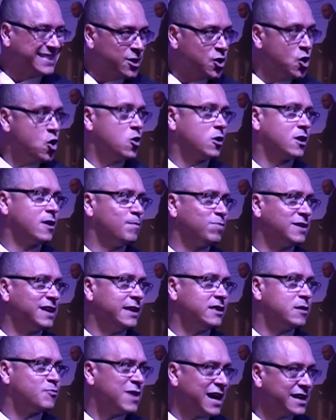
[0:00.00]
do
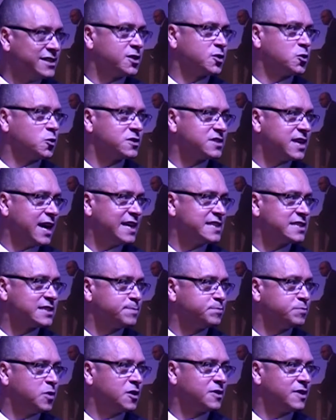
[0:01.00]
complete the practical
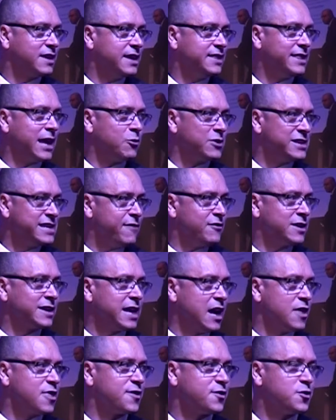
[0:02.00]
tasks, but they would never
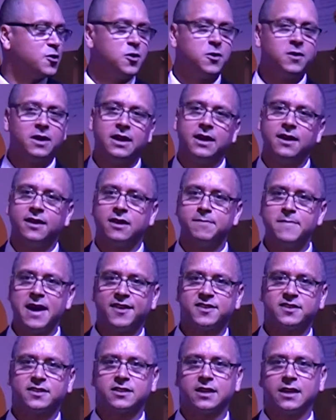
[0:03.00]
get through the
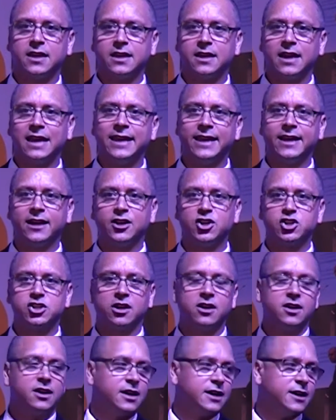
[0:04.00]
maths and
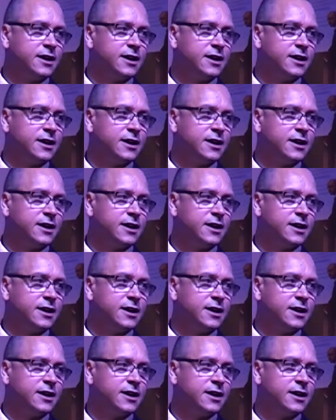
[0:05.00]
English